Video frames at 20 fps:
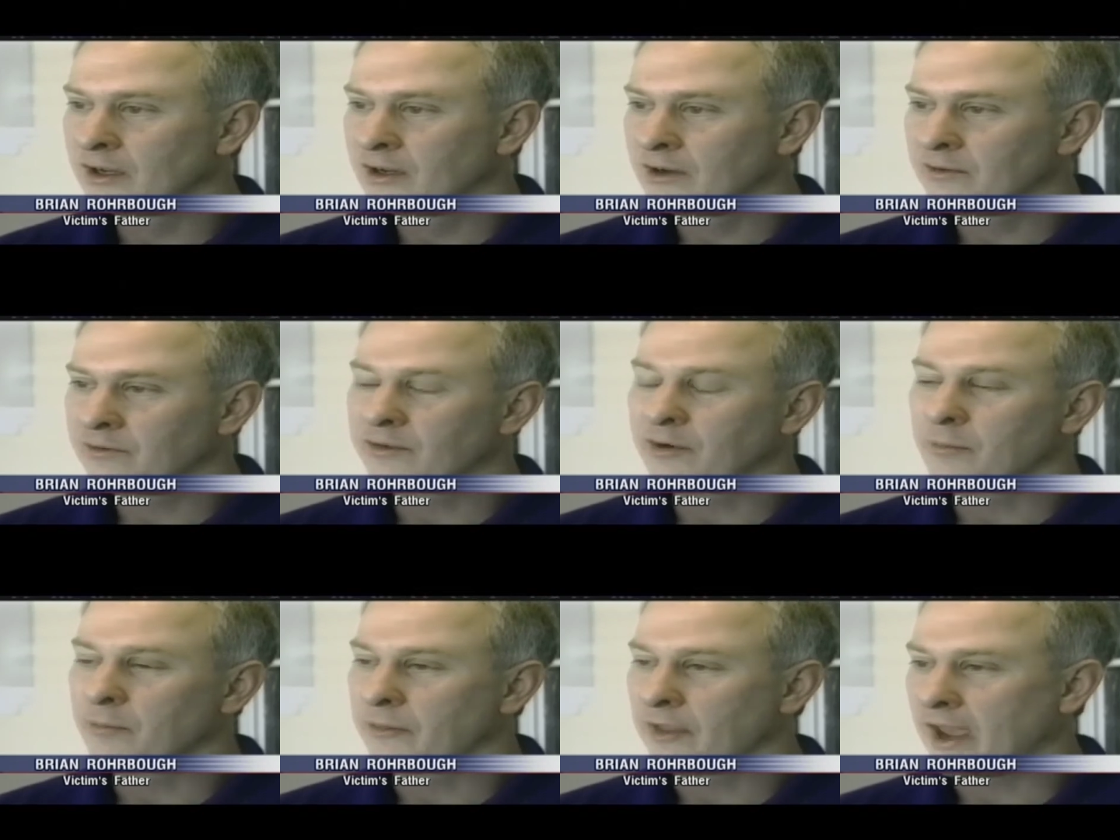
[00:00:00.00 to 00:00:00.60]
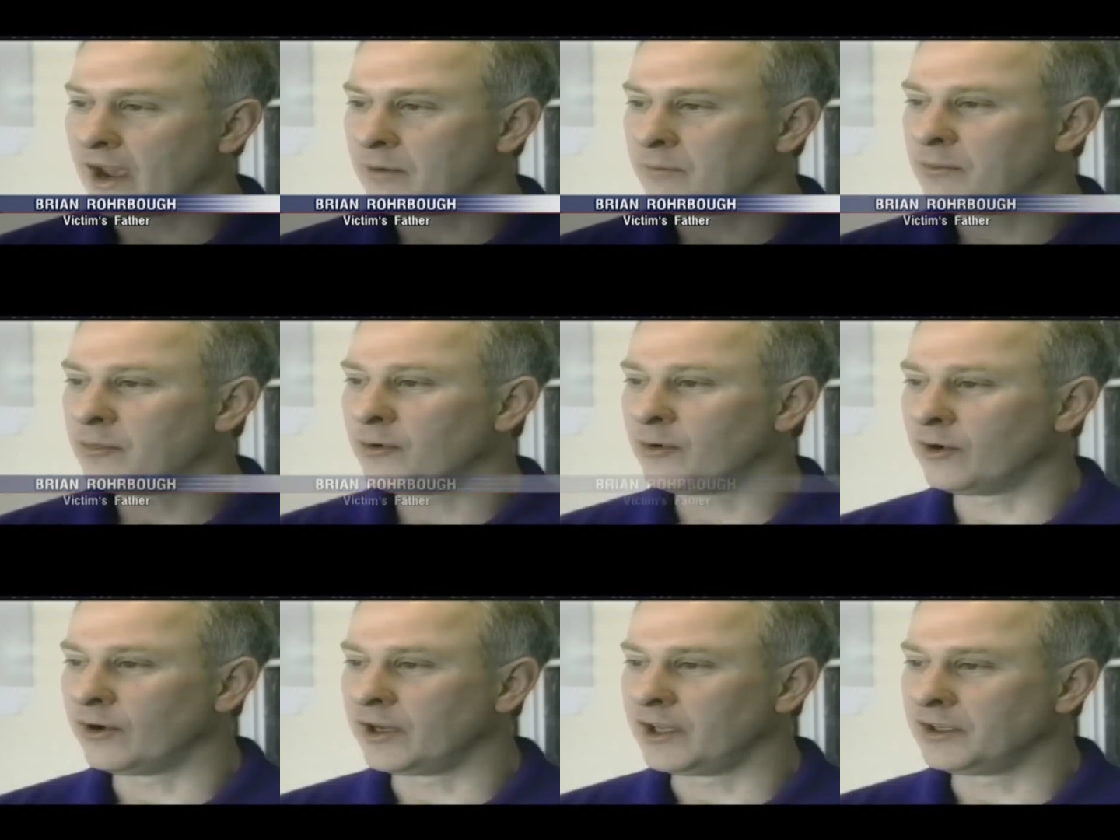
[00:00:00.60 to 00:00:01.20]
From that
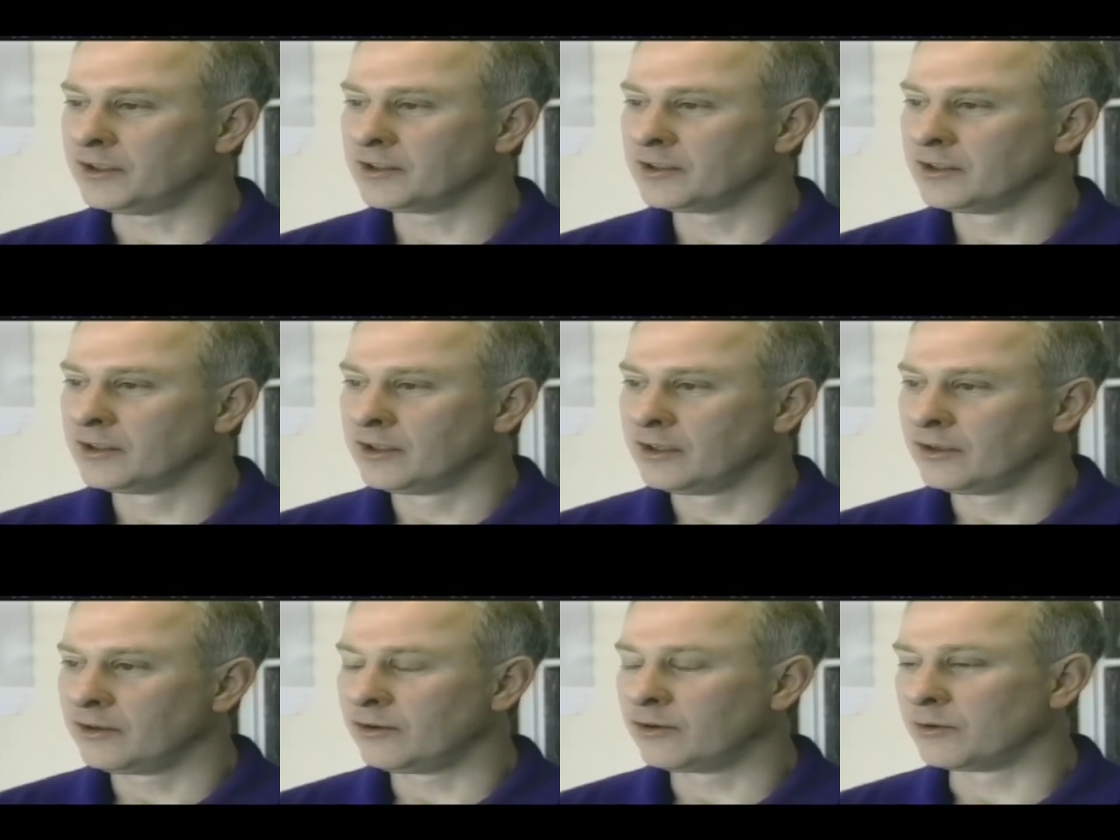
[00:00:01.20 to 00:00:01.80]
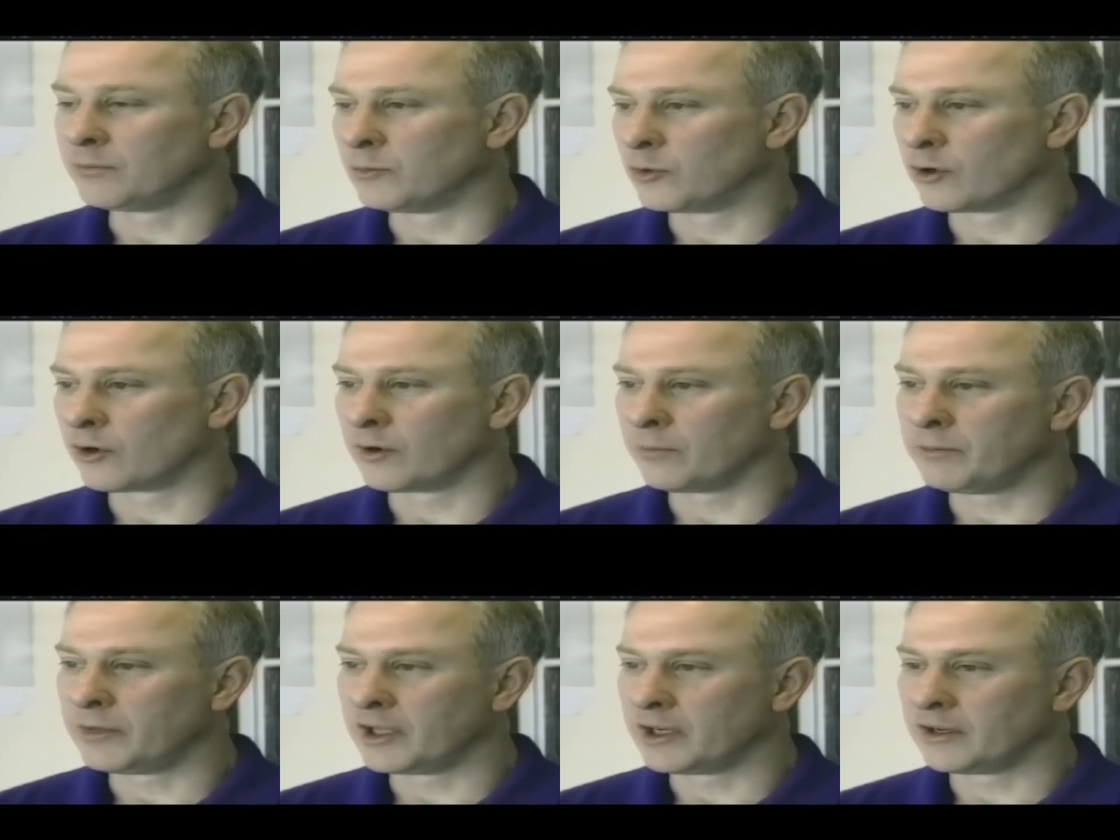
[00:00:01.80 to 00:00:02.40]
point, could more
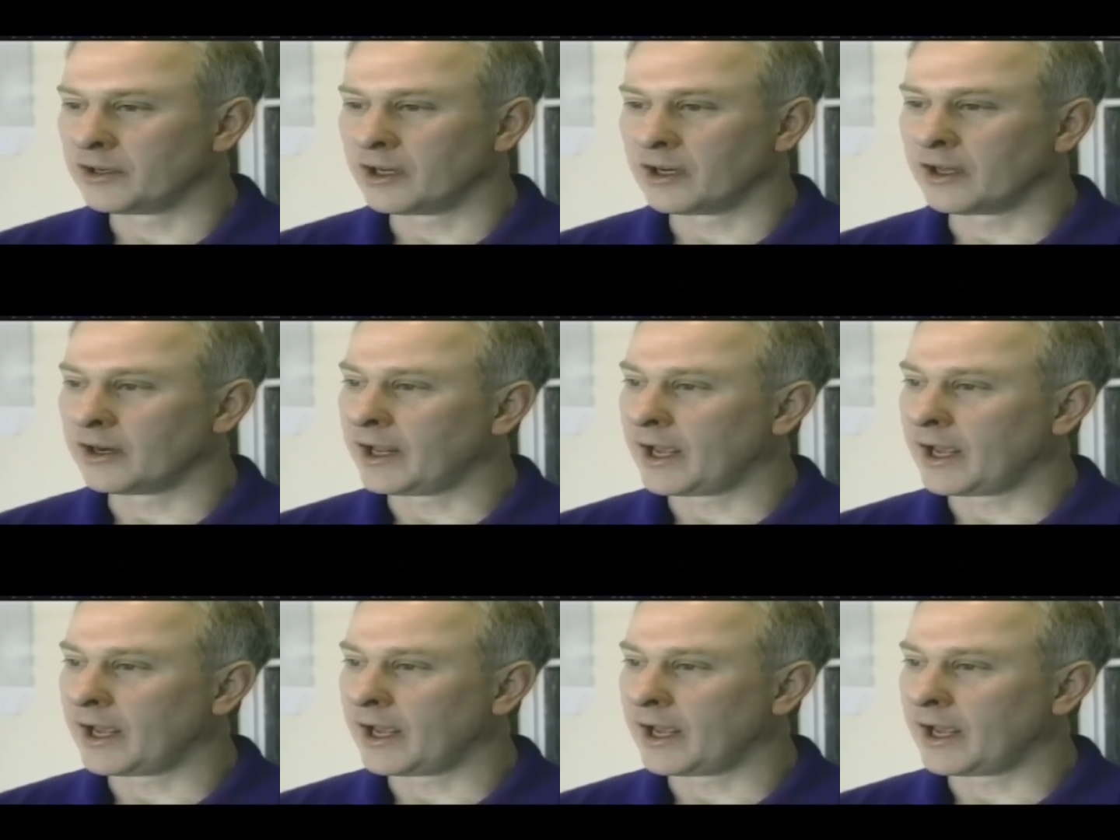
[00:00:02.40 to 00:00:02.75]
have been done?